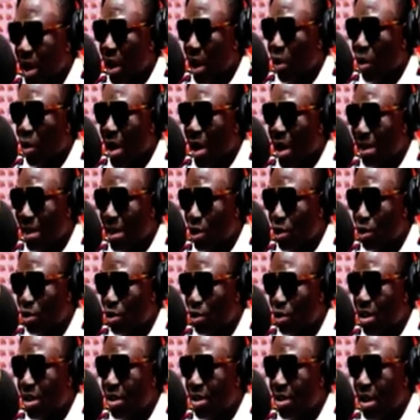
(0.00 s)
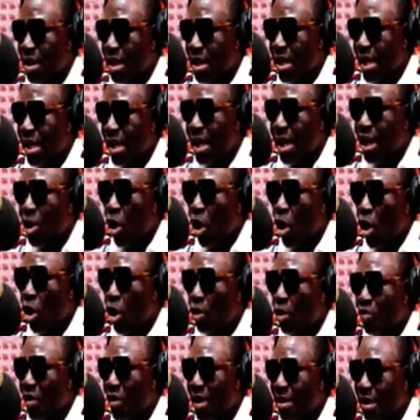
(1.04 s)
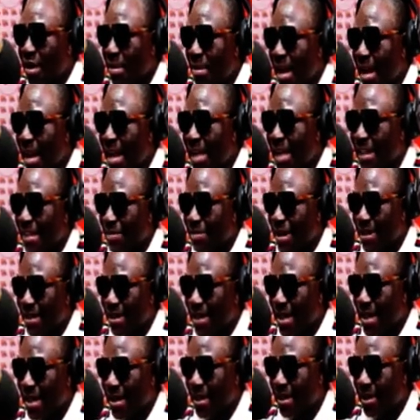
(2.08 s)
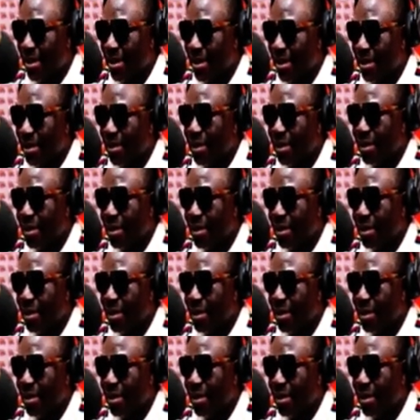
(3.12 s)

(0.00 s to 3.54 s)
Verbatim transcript: no want anti. So we in all, in fact, be eight months. Yes.